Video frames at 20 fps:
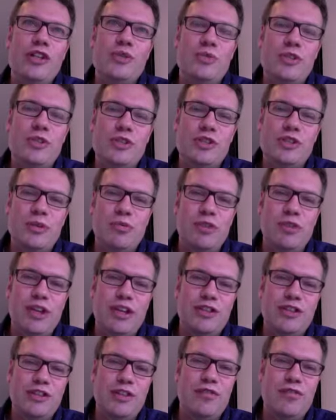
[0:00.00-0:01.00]
when something
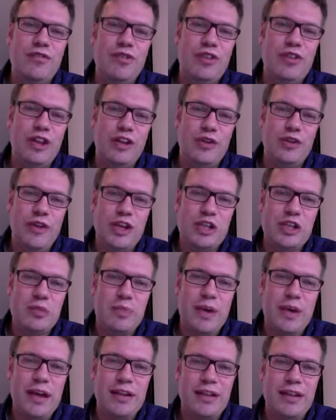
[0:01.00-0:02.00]
is different than you
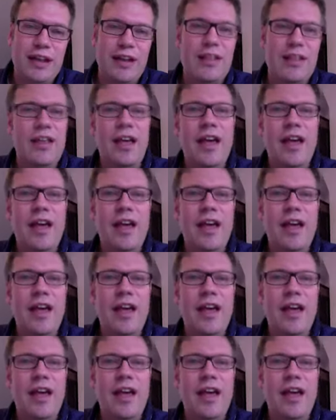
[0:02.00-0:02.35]
expected.